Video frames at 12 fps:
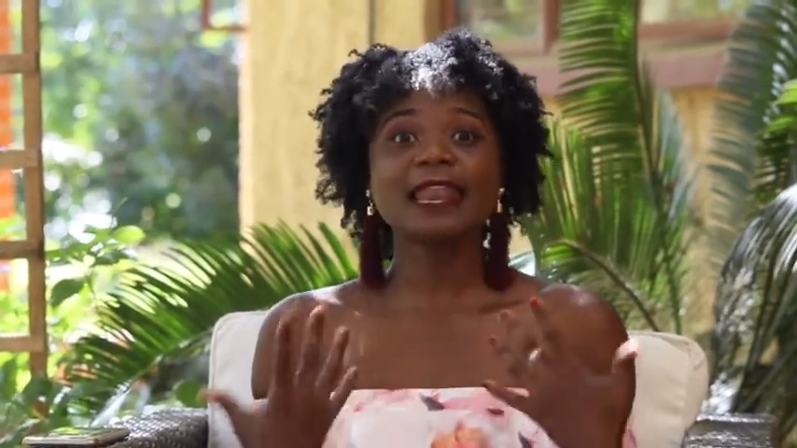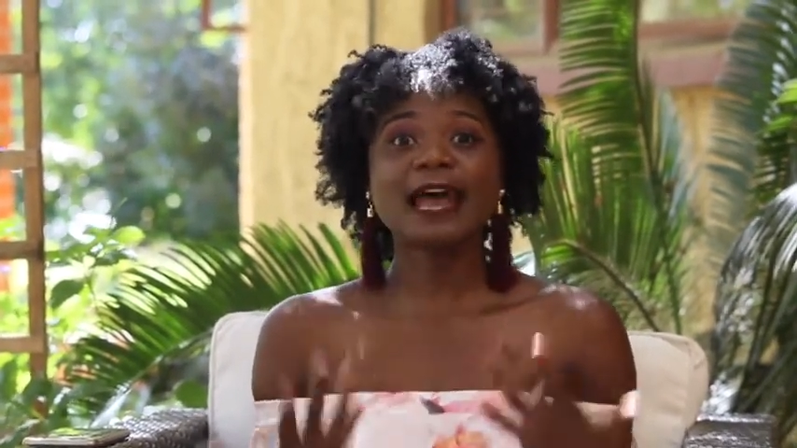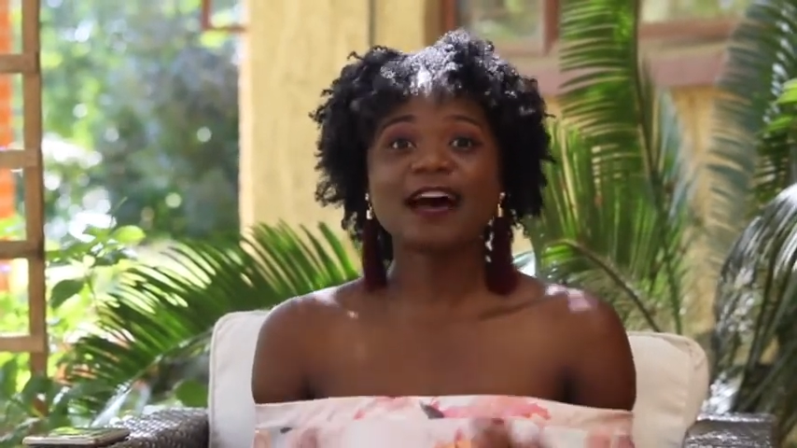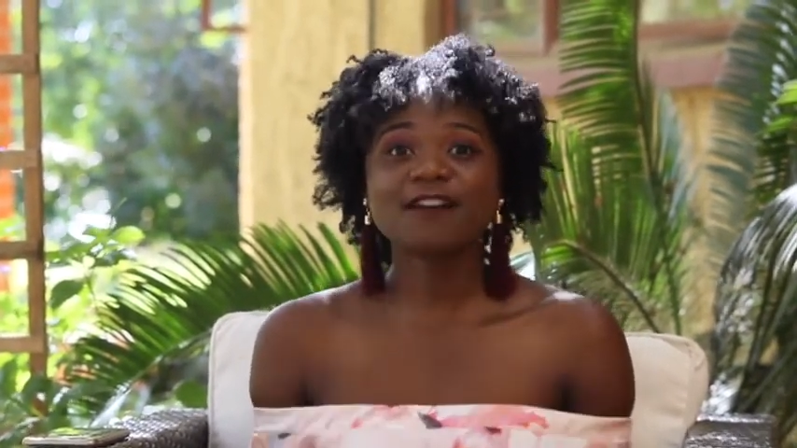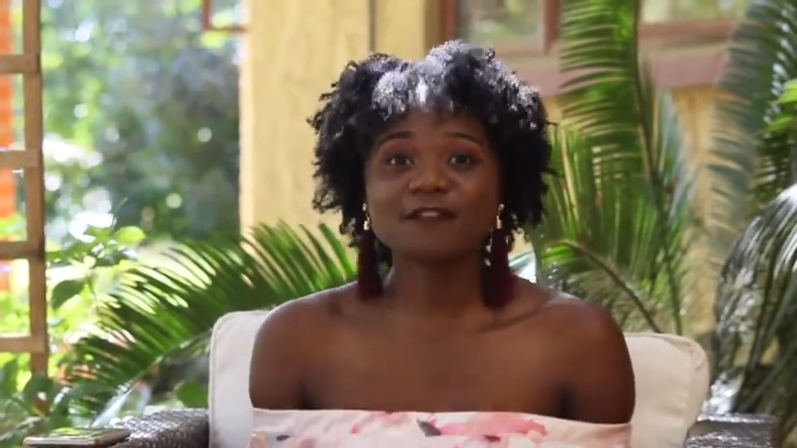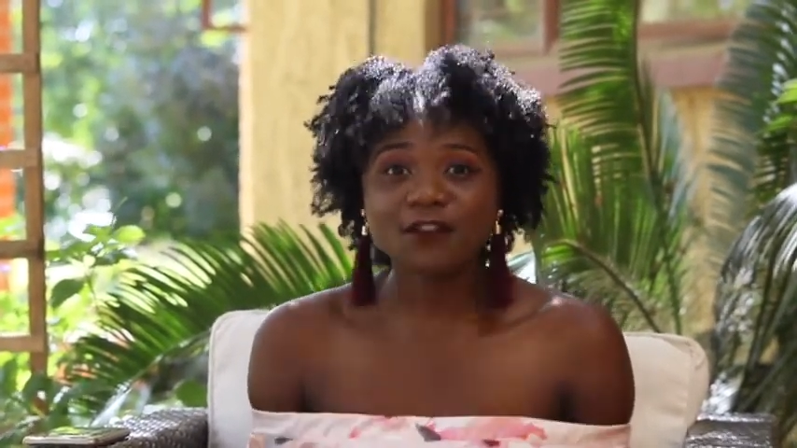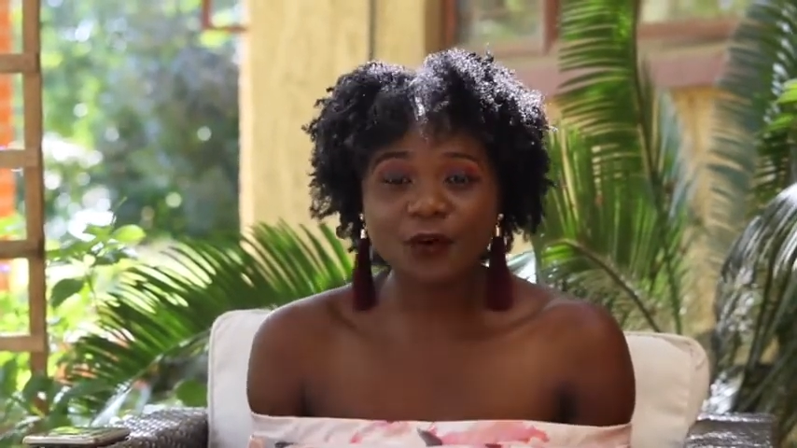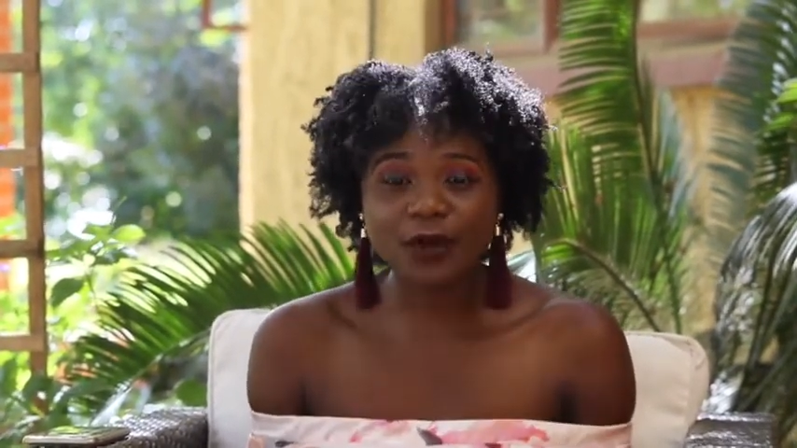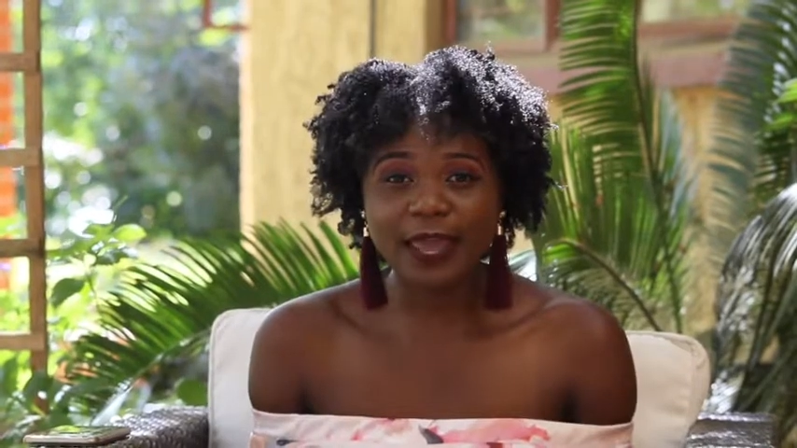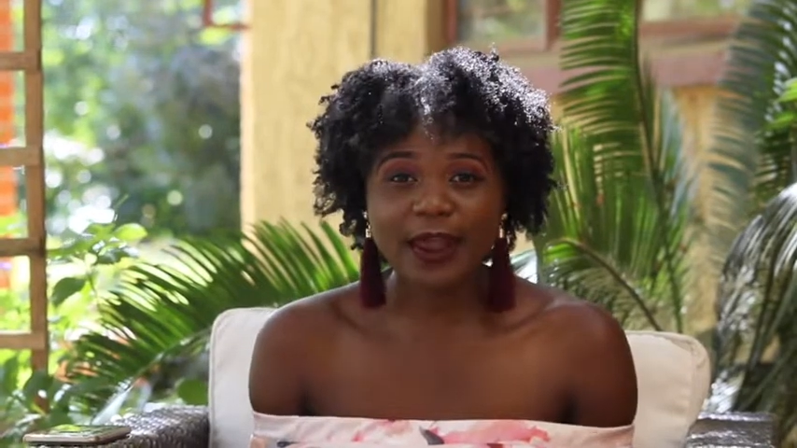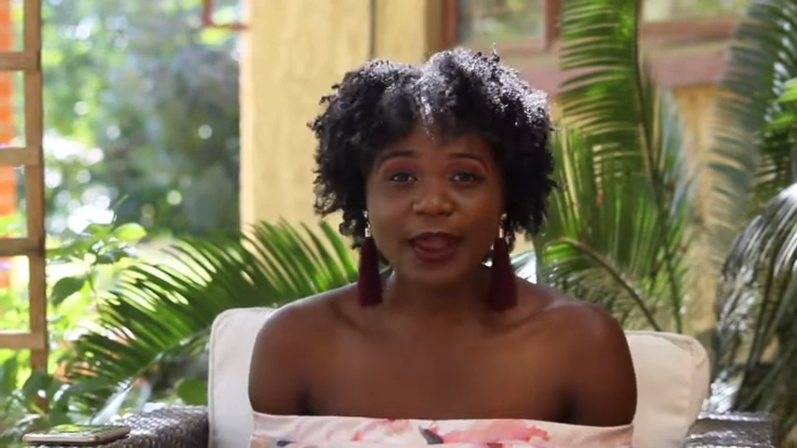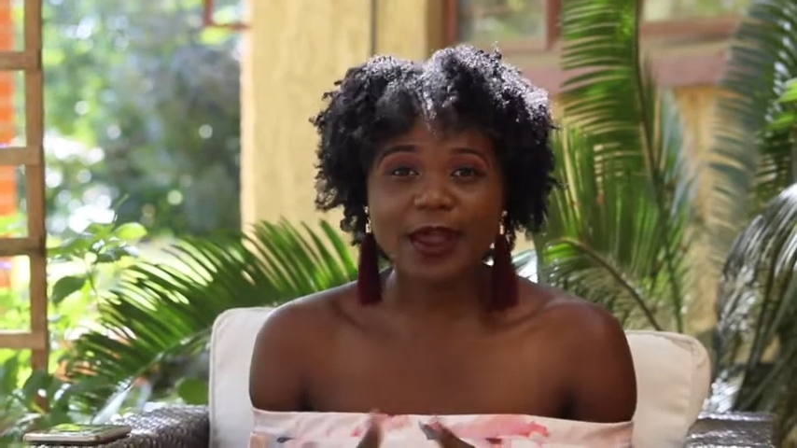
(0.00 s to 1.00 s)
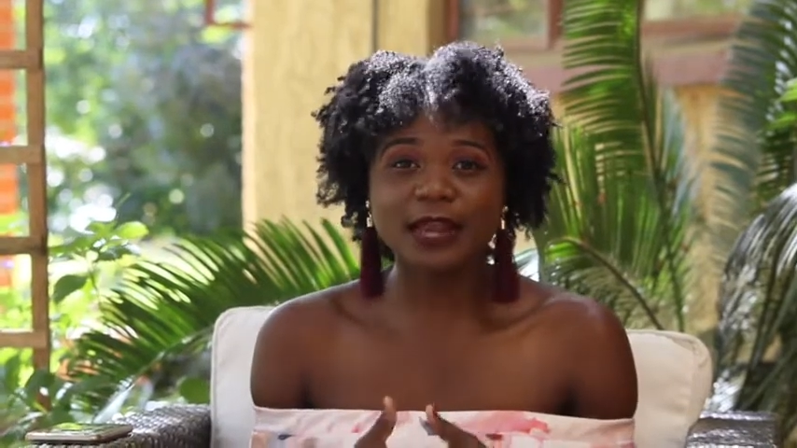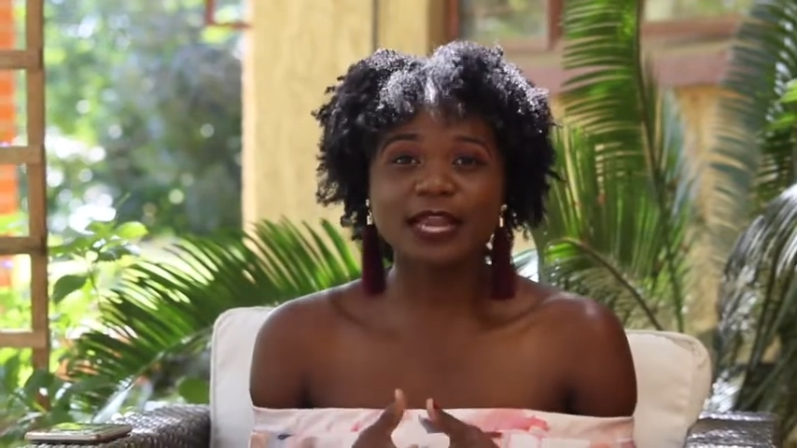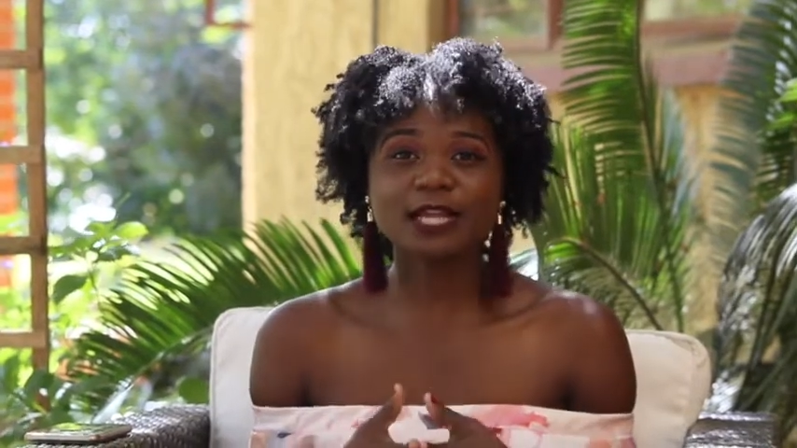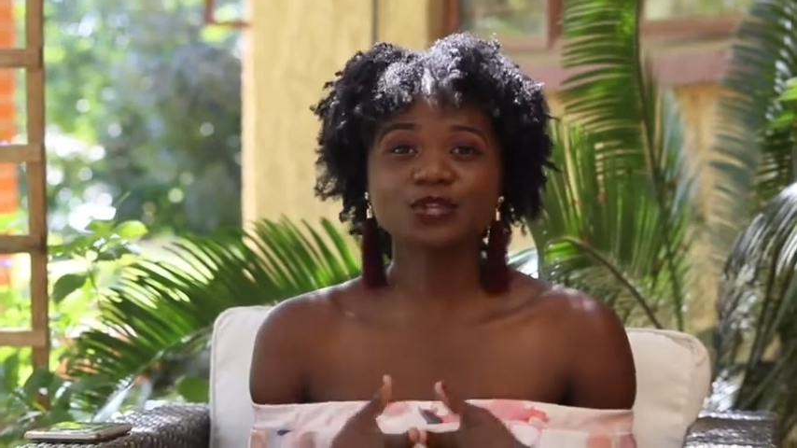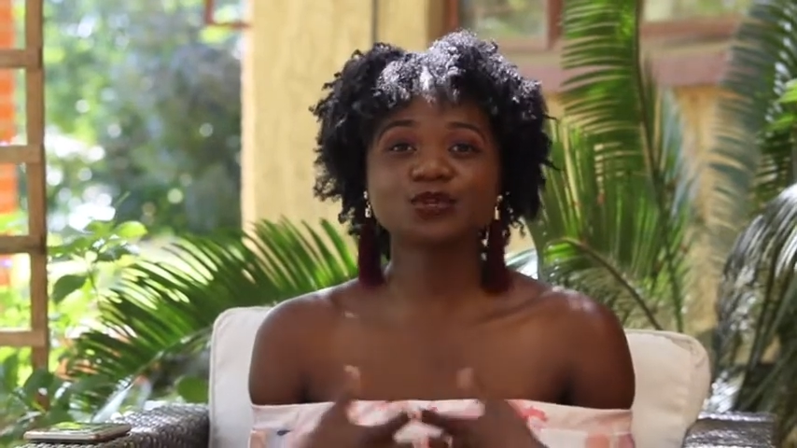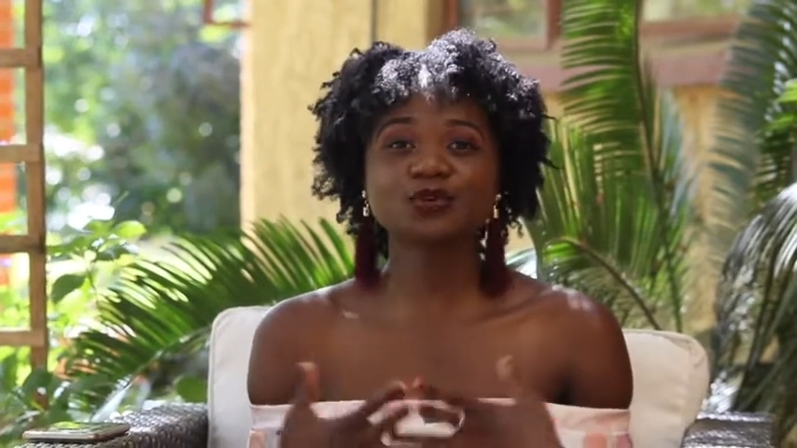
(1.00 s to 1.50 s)
love your hair,
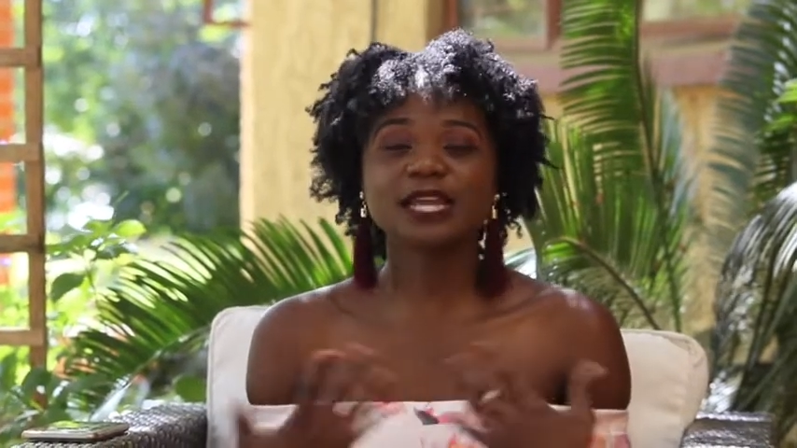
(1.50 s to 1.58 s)
learn to